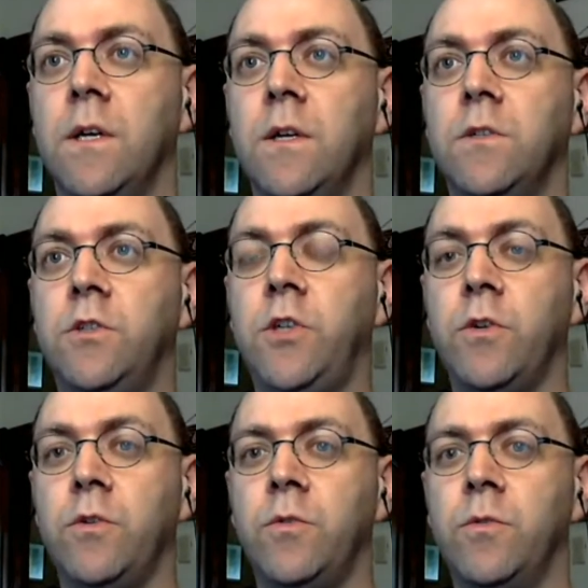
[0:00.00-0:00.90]

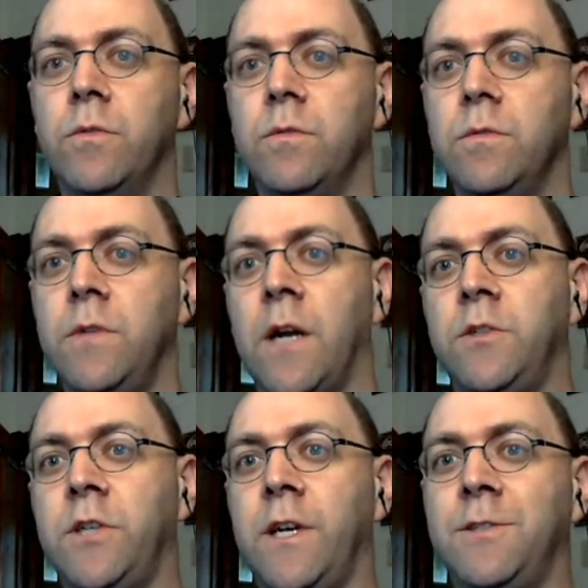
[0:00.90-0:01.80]
to
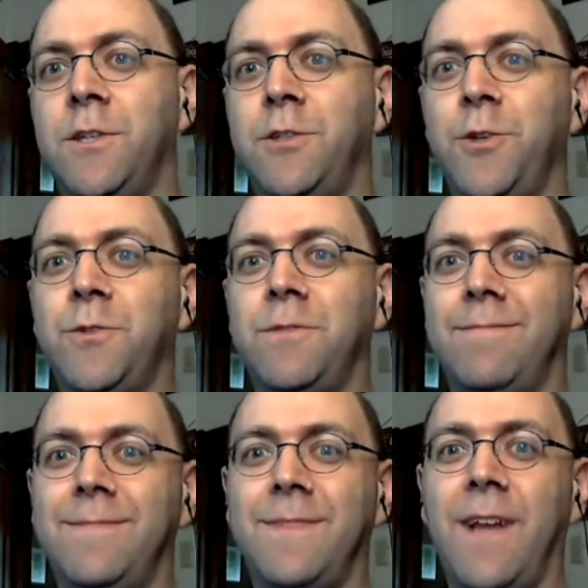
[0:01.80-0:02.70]
do
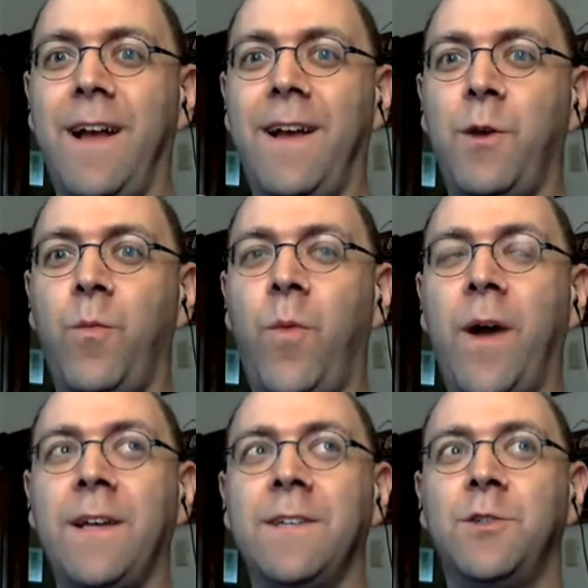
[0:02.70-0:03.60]
what
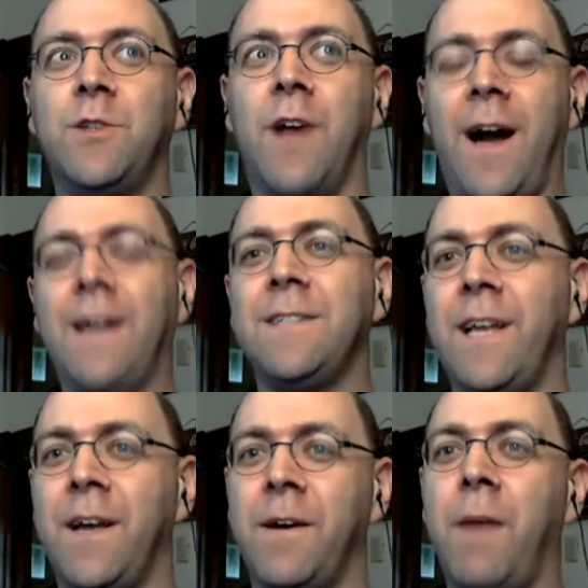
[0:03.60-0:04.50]
is honestly
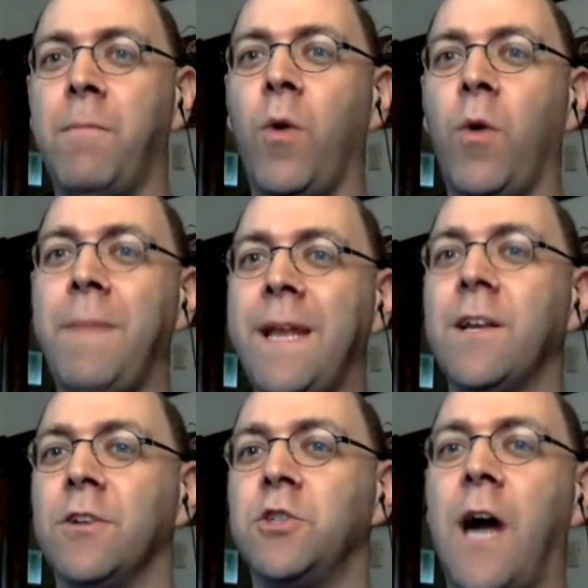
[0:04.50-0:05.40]
a more
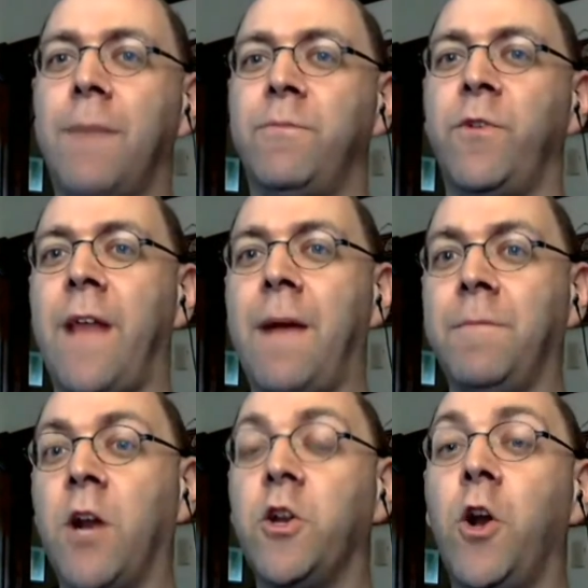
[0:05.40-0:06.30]
menial job for them.
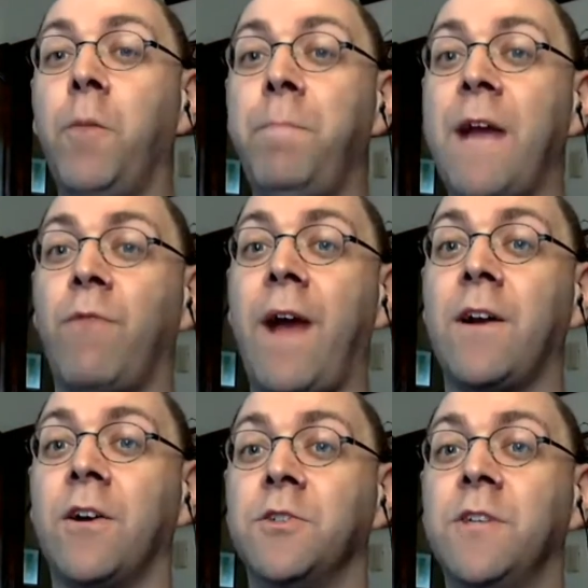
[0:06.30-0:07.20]
You don't pay
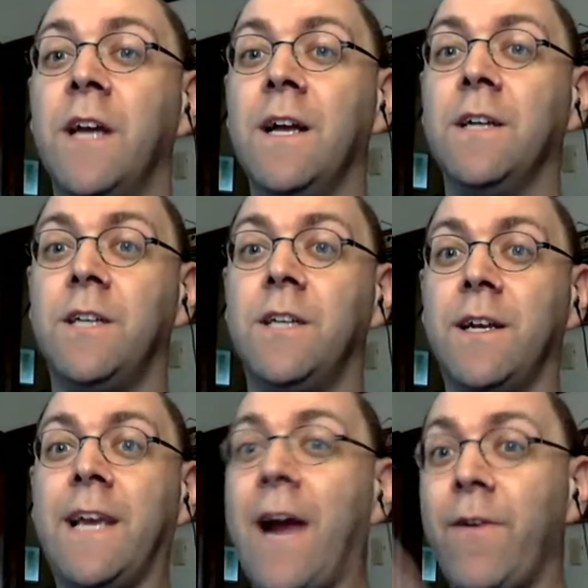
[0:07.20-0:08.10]
writers to
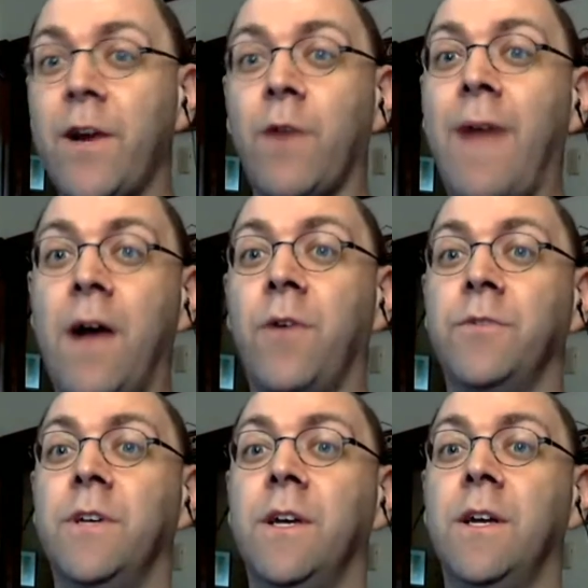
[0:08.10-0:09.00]
carry around
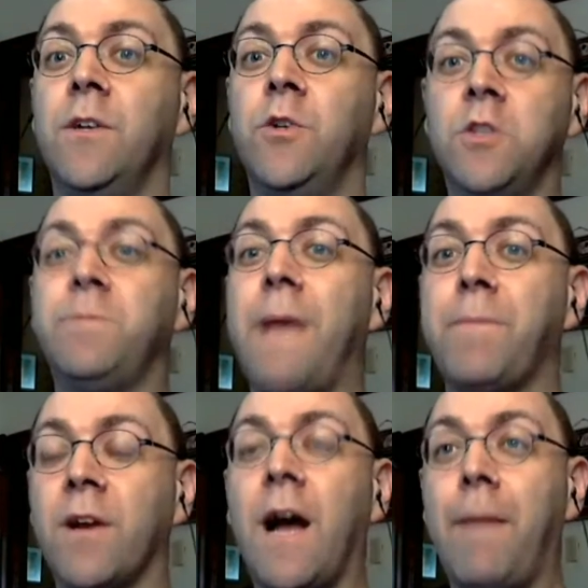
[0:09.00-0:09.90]
newspaper
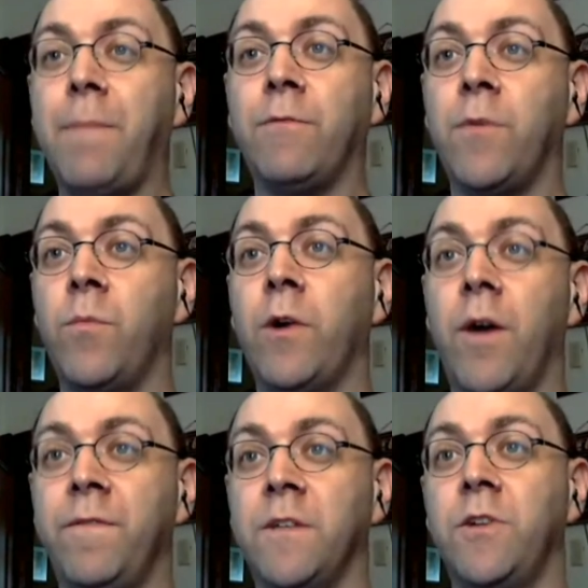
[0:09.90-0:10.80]
copy from one
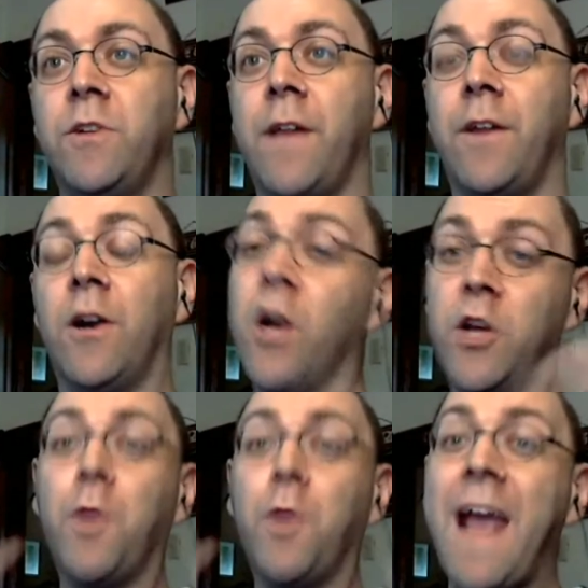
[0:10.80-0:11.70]
office to the other.
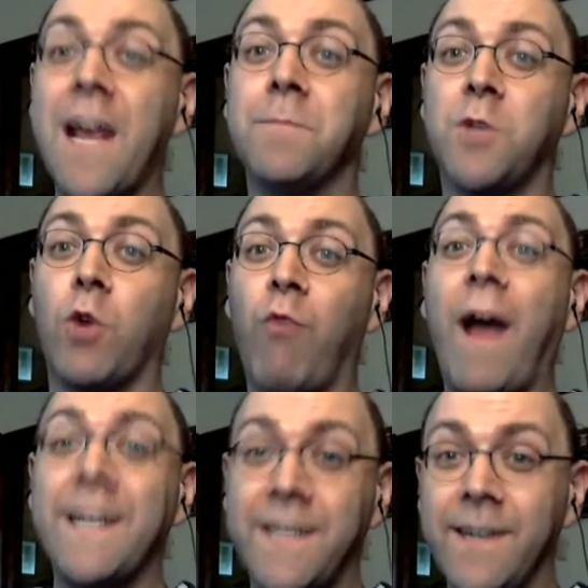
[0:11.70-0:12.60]
You're paying them to
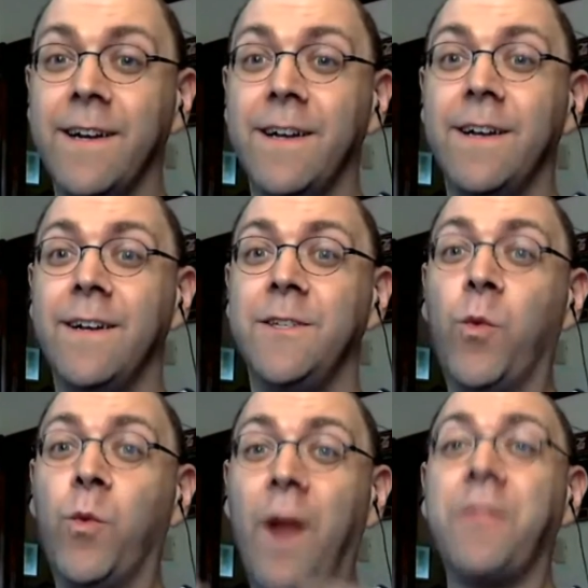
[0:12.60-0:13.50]
write. You
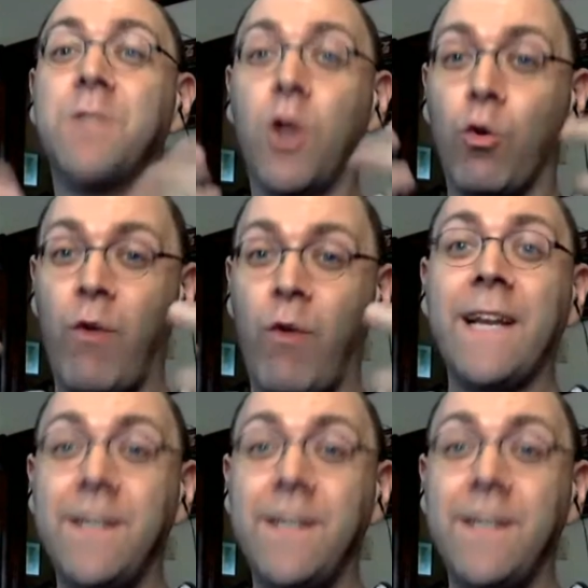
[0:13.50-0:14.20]
want them to write,